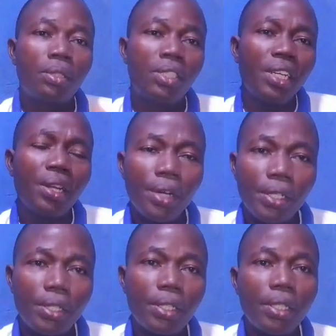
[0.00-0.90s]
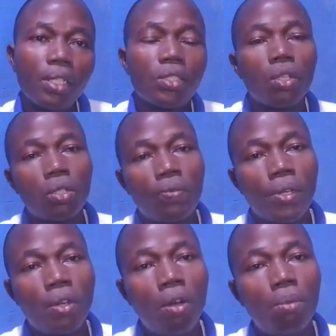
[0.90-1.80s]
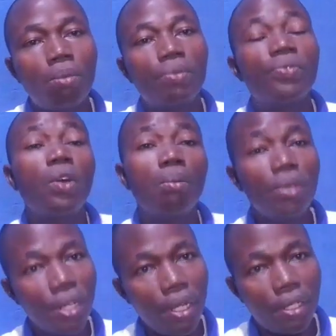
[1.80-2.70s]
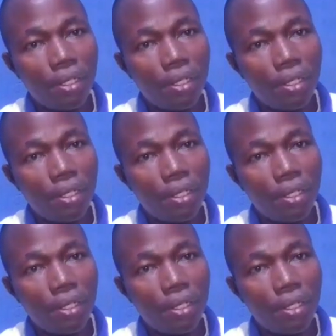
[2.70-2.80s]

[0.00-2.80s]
generate source of income from real